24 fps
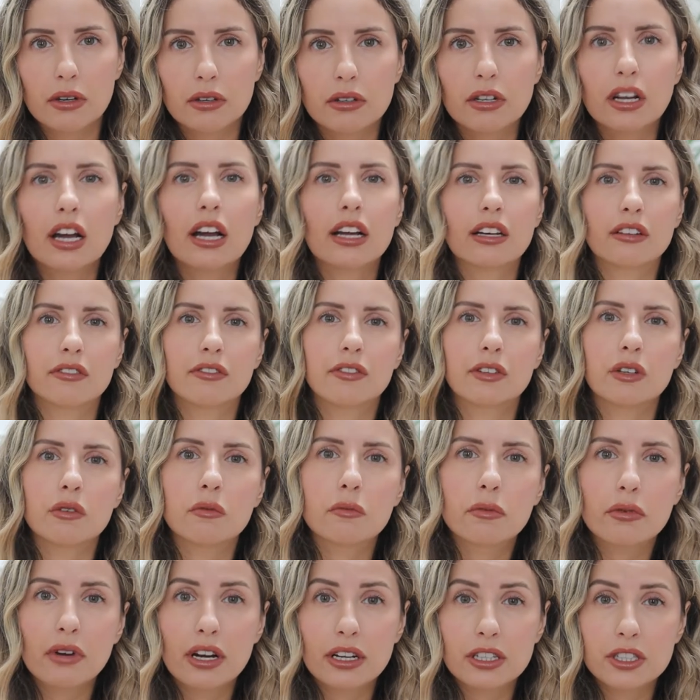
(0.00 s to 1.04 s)
I would kind of feel
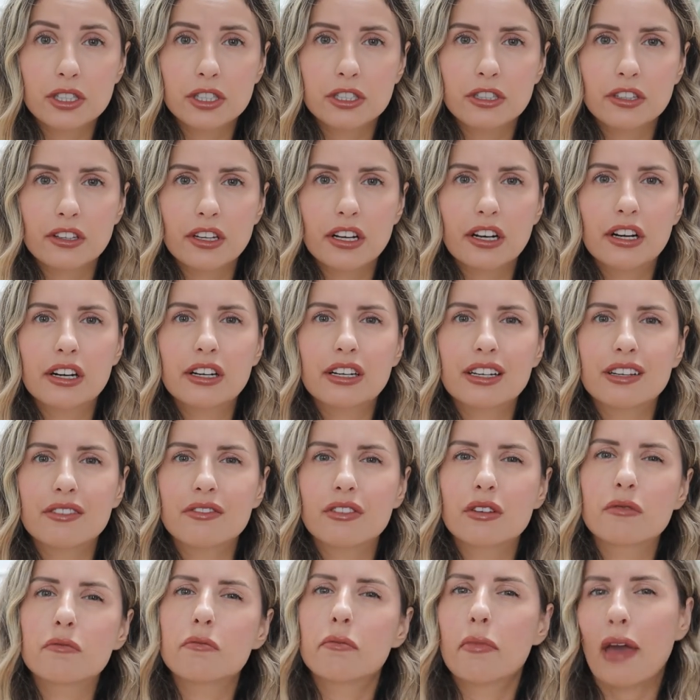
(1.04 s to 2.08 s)
pressure there,
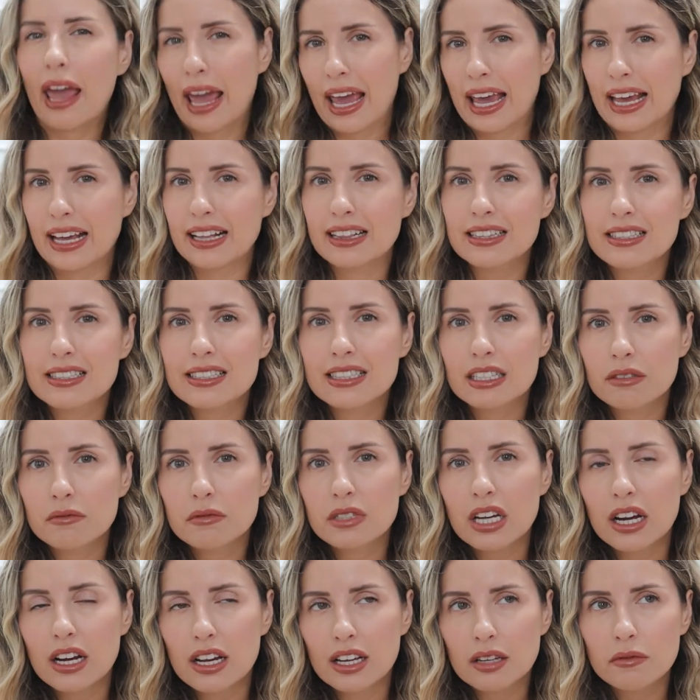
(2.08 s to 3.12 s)
even pain
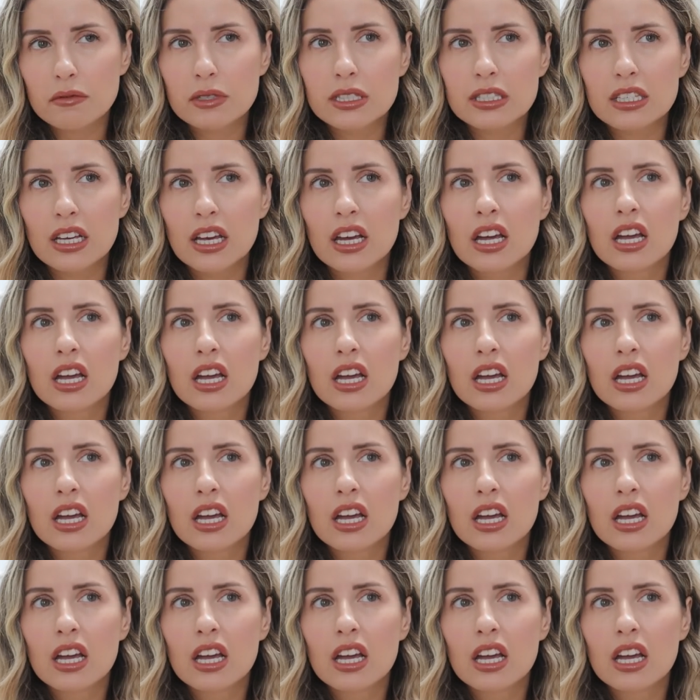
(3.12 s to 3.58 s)
sometimes.